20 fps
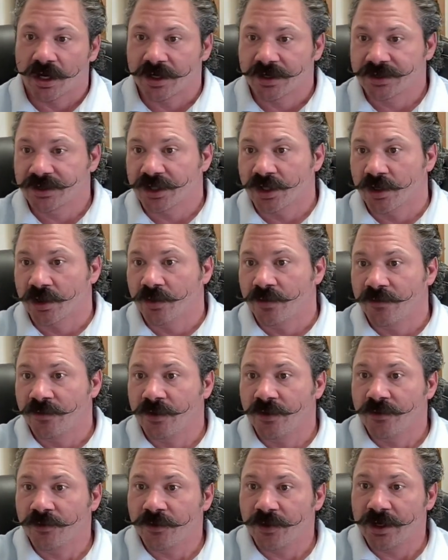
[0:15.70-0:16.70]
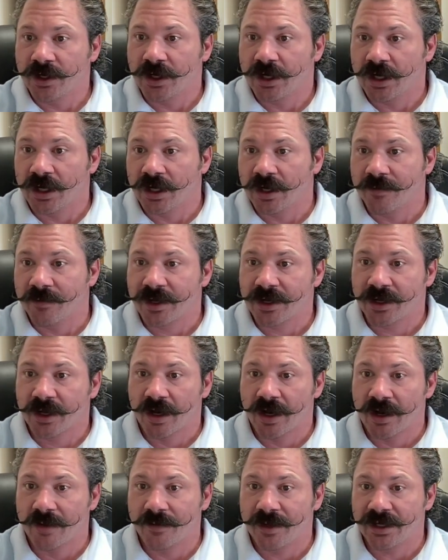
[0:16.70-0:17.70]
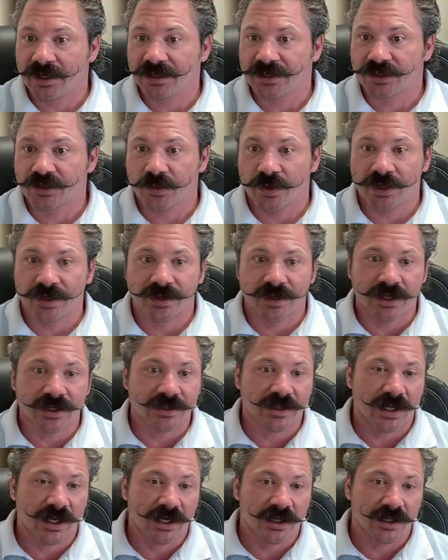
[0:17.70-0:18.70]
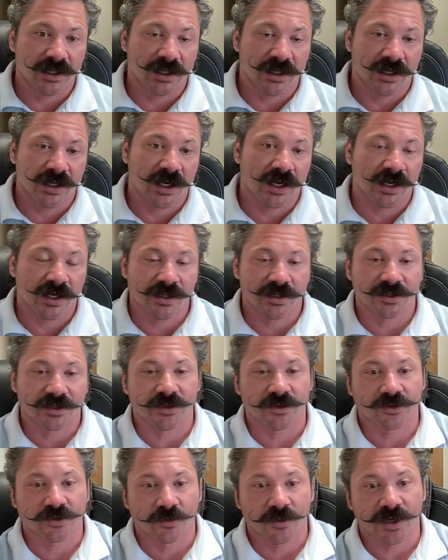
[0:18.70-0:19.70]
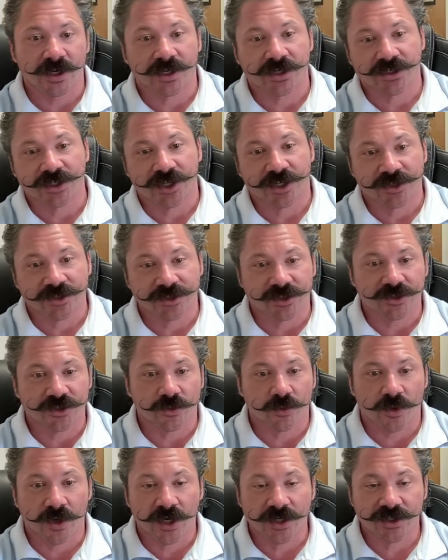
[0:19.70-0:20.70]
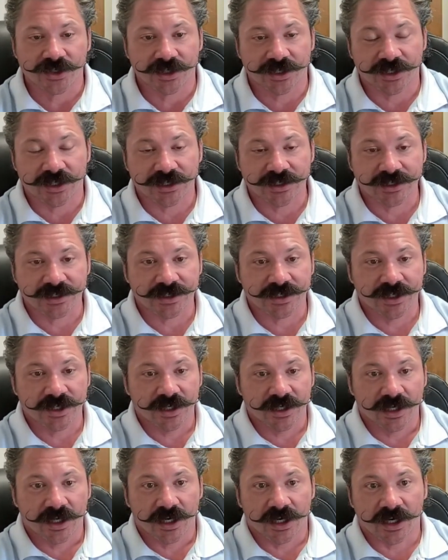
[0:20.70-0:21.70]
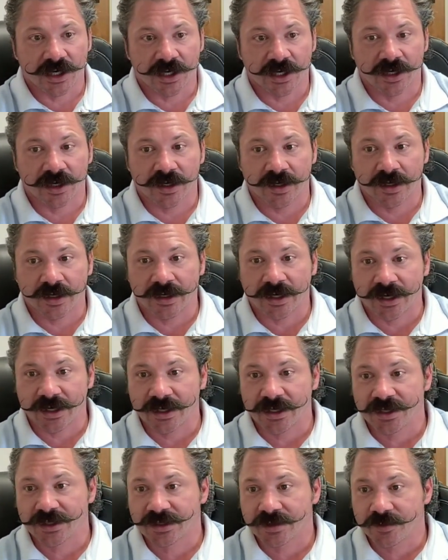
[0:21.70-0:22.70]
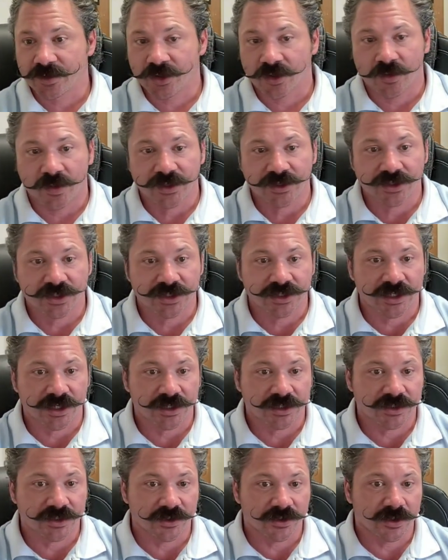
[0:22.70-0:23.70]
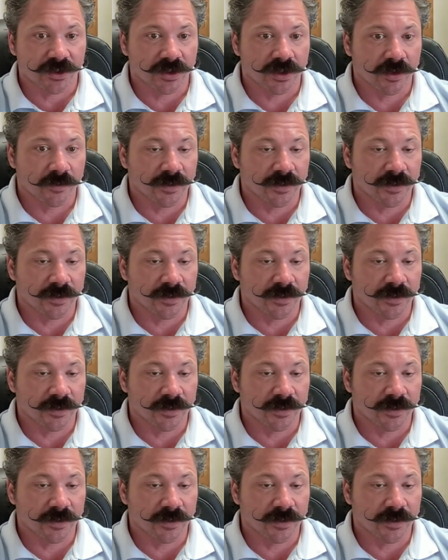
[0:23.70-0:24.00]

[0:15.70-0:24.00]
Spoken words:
So feel free to make comments or anything like that in any of the social media channels that you're watching this, and I can get some of your questions answered.